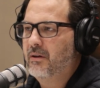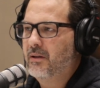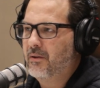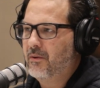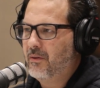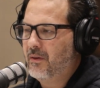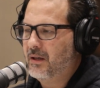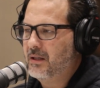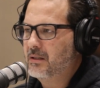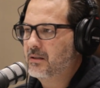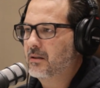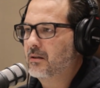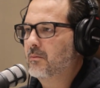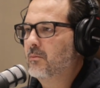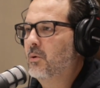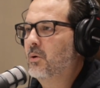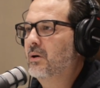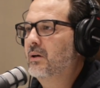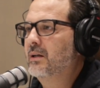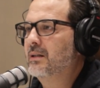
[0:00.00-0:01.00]
other things that are
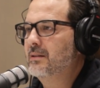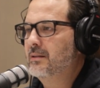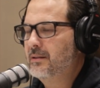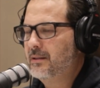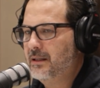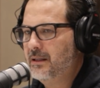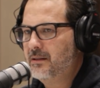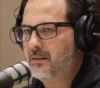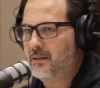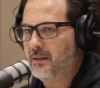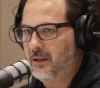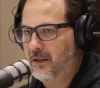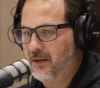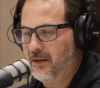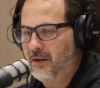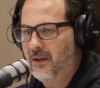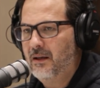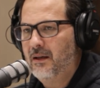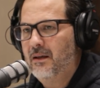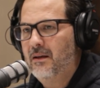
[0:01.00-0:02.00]
more
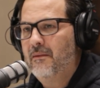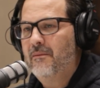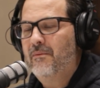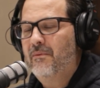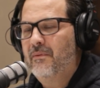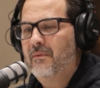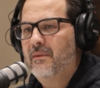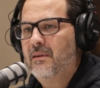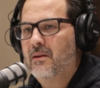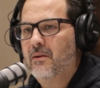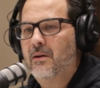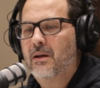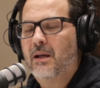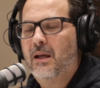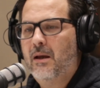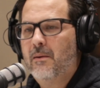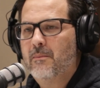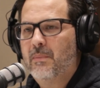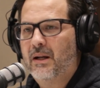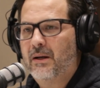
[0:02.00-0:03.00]
consistent, you can
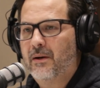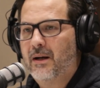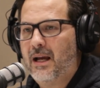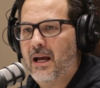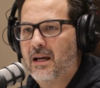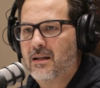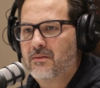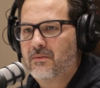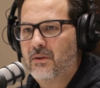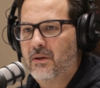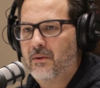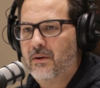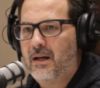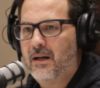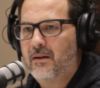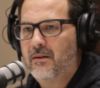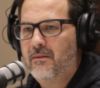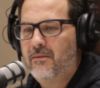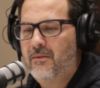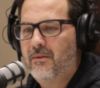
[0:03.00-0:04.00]
get better cash flow
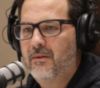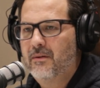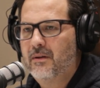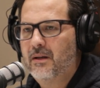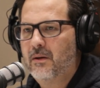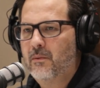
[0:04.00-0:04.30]
out of.